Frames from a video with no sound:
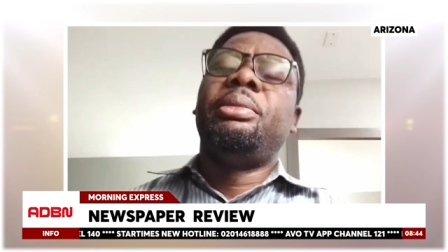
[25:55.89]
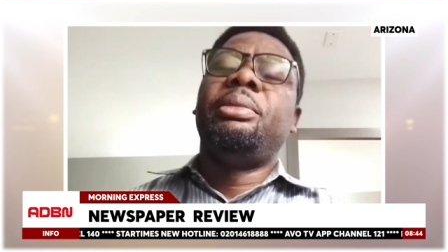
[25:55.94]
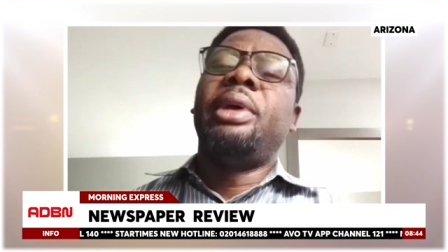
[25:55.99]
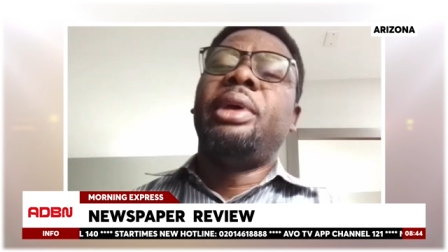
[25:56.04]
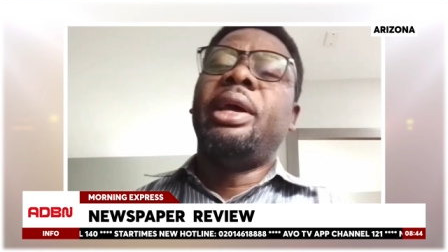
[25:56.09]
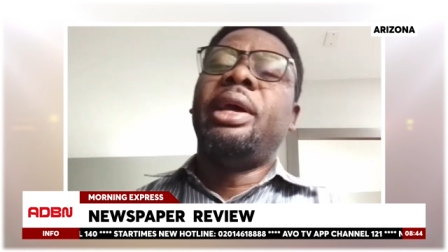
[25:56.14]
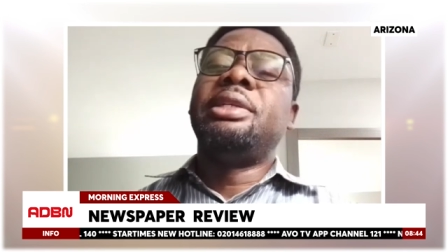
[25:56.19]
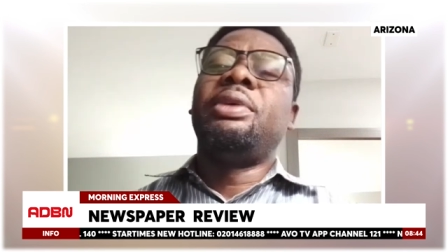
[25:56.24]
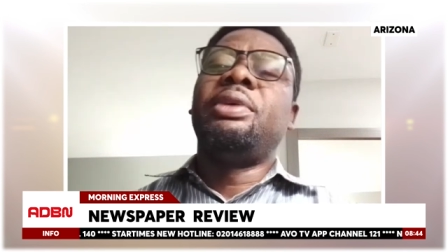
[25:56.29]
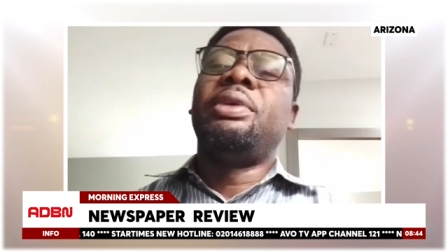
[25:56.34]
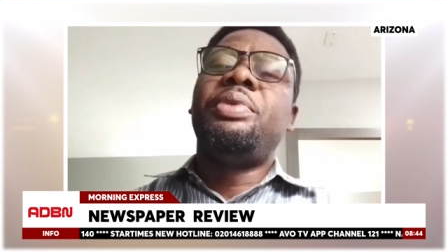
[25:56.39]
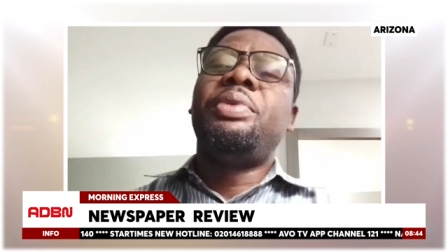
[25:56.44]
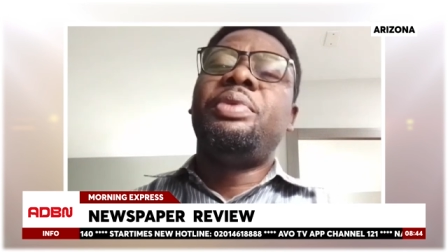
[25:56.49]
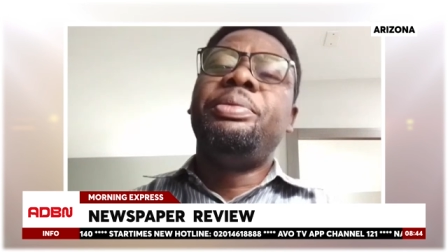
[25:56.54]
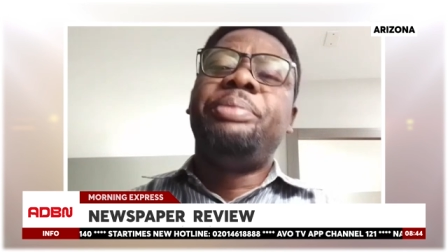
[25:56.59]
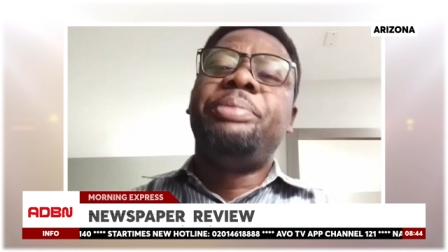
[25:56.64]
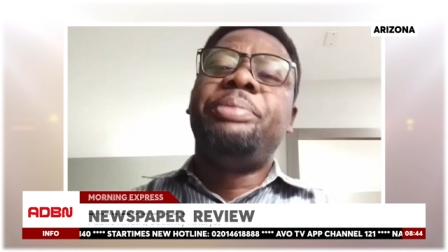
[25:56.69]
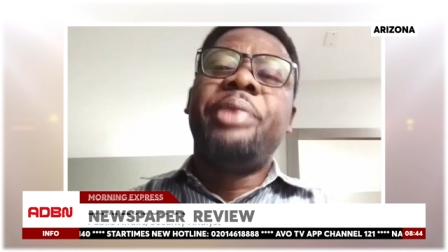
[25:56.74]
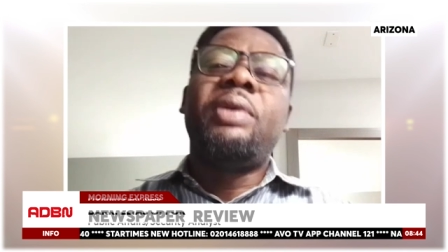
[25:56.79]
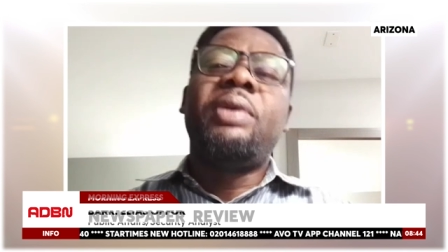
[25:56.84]
Is a
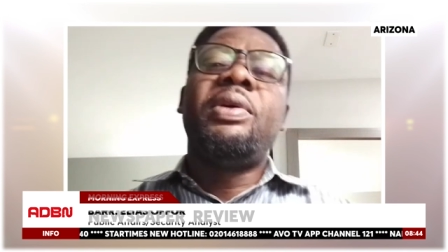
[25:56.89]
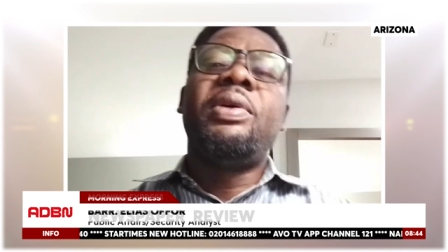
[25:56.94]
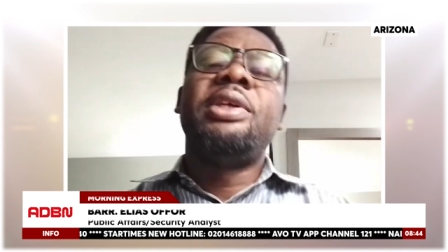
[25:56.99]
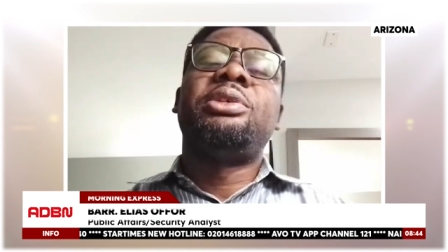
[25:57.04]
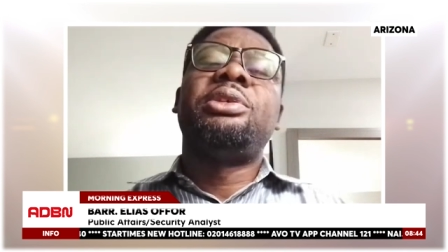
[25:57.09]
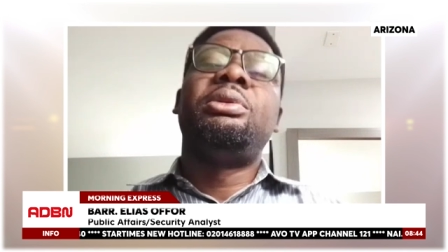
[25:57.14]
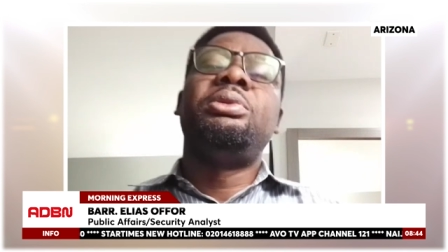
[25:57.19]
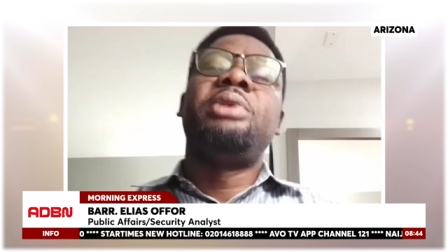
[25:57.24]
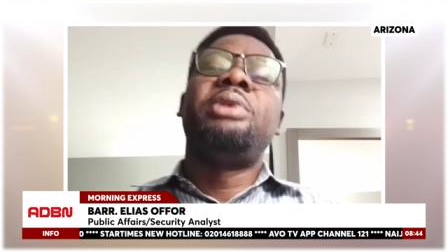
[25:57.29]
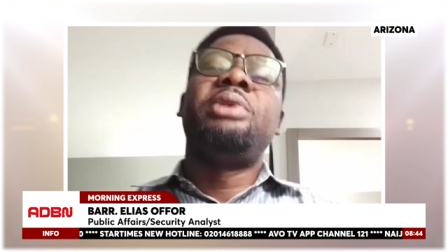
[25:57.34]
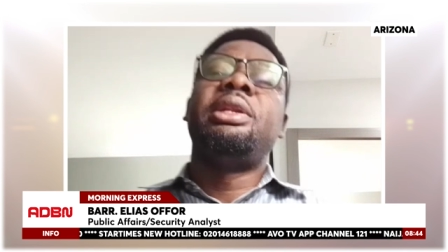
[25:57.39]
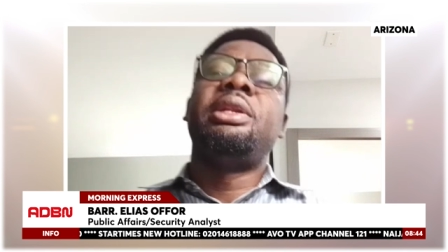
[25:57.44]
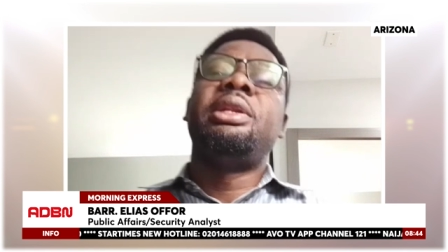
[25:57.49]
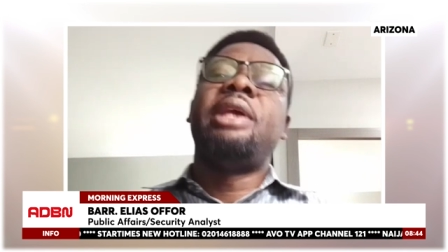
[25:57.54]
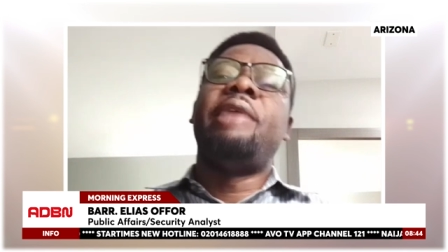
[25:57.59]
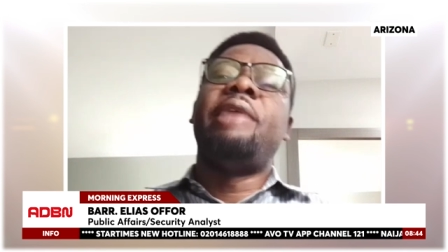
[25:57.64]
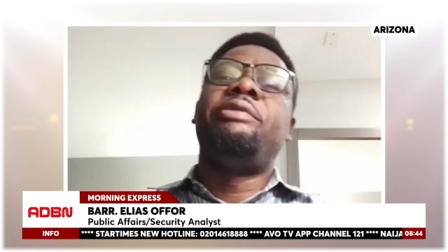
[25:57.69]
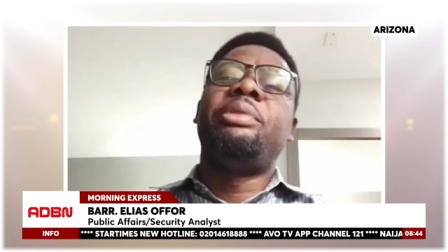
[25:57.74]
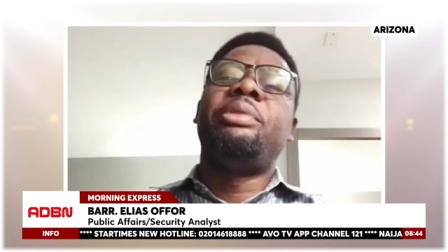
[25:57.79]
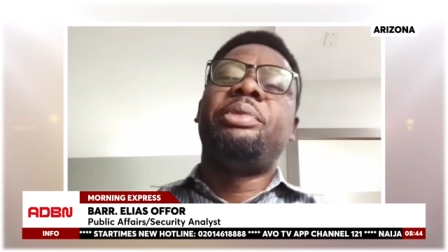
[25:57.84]
big question looking
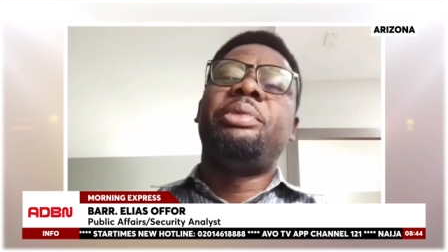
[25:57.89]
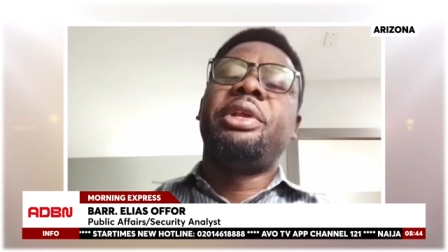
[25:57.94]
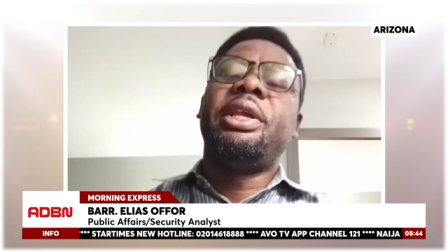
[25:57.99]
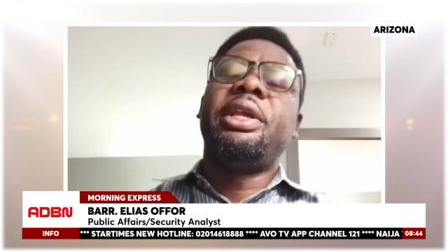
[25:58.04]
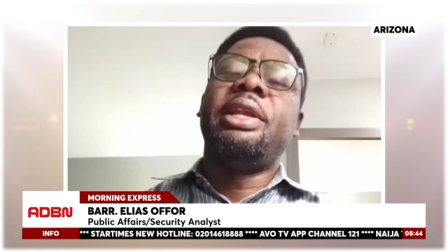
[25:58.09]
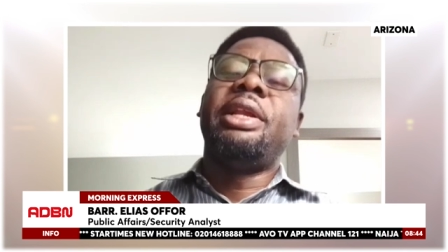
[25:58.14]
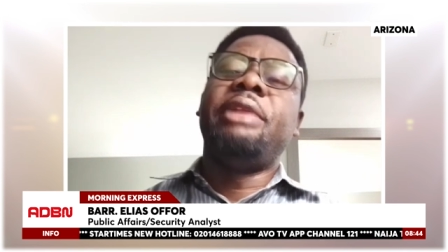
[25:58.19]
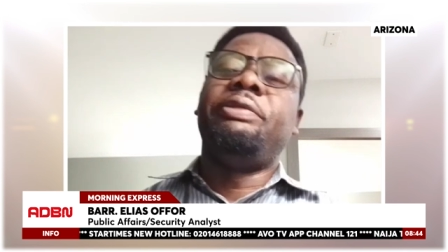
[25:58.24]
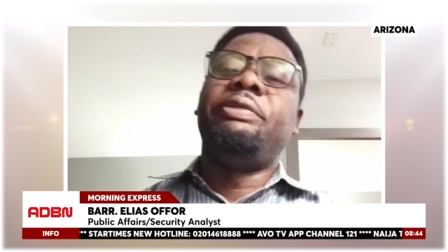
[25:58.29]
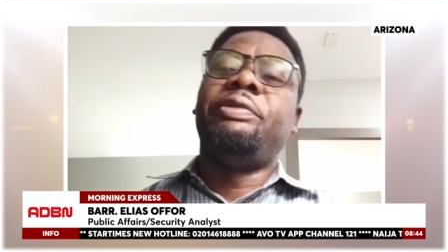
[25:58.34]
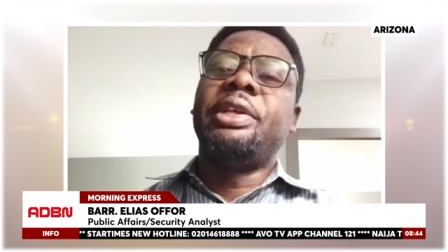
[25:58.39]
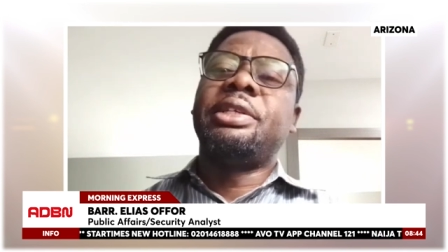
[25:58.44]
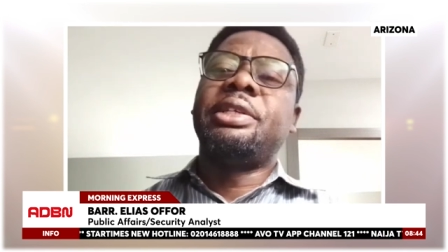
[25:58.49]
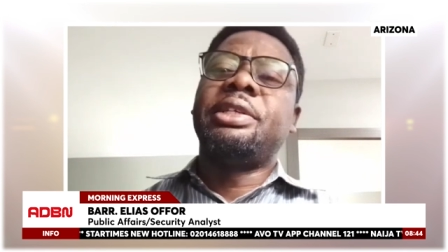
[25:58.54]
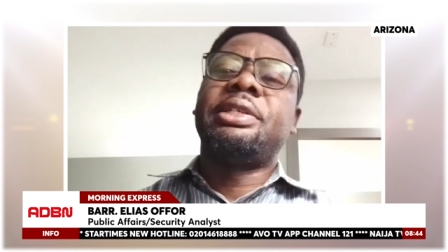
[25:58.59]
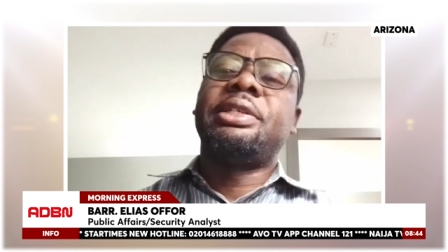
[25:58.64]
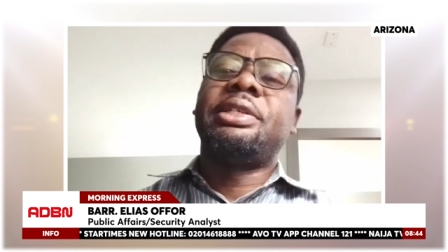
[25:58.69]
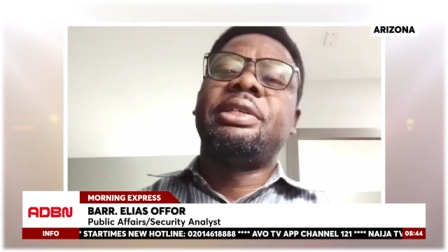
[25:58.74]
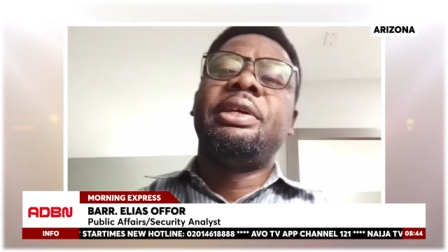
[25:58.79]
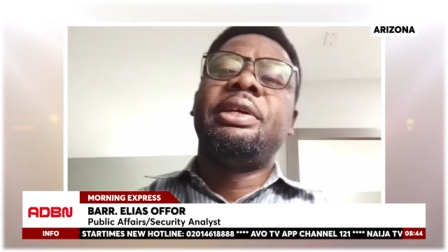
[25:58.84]
everybody in the
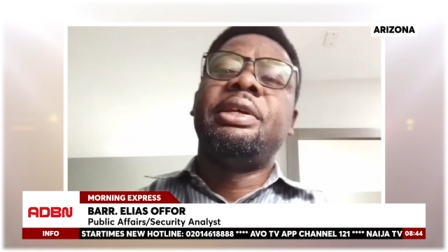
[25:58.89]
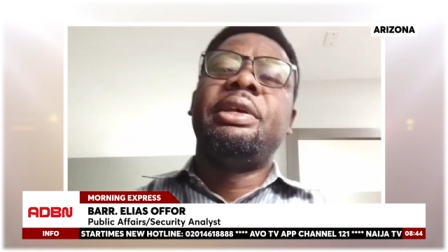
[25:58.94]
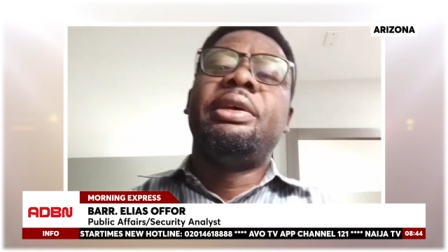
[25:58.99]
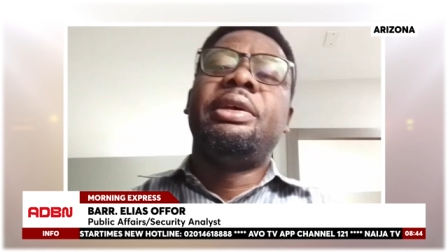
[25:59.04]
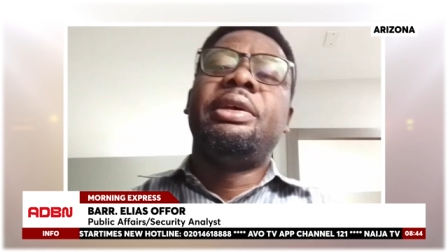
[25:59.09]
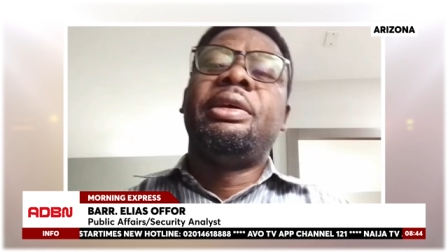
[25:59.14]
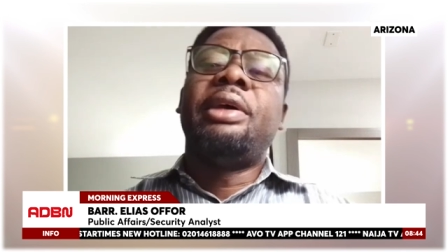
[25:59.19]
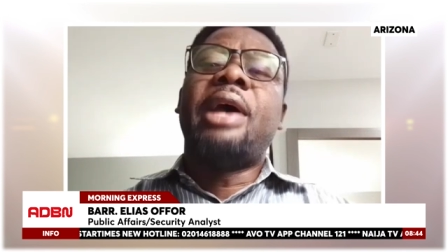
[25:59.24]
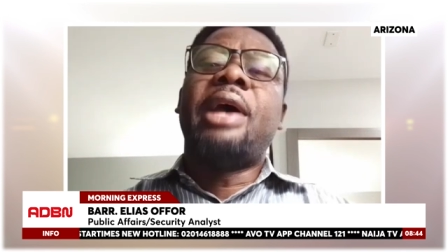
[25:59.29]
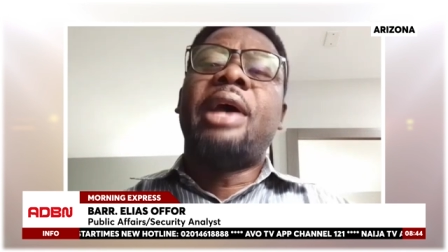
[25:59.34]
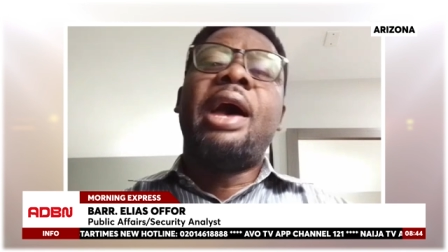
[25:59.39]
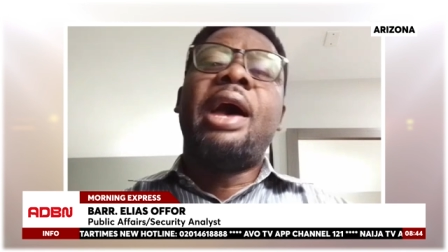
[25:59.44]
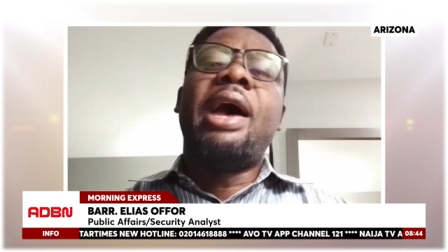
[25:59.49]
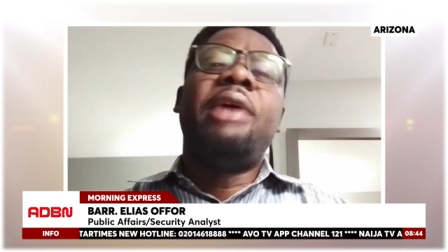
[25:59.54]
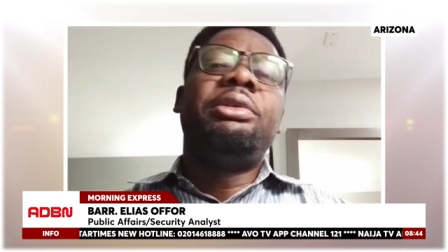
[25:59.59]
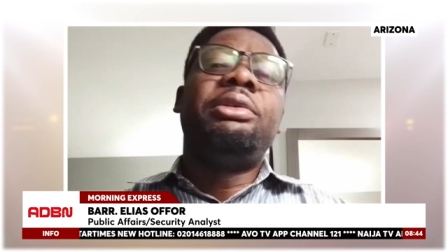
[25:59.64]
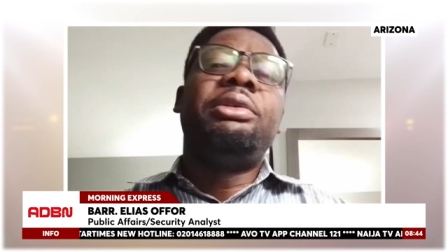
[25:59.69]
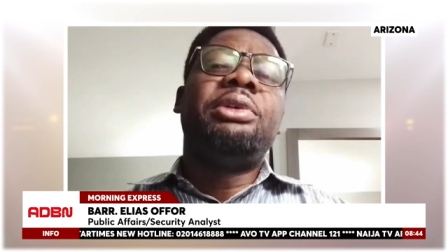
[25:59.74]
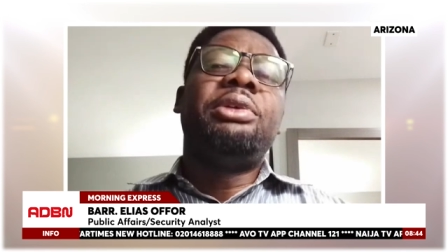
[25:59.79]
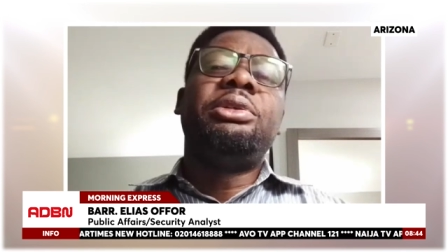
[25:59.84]
face. I
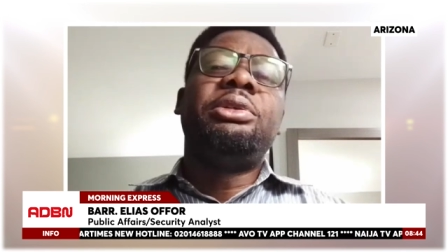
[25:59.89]
don't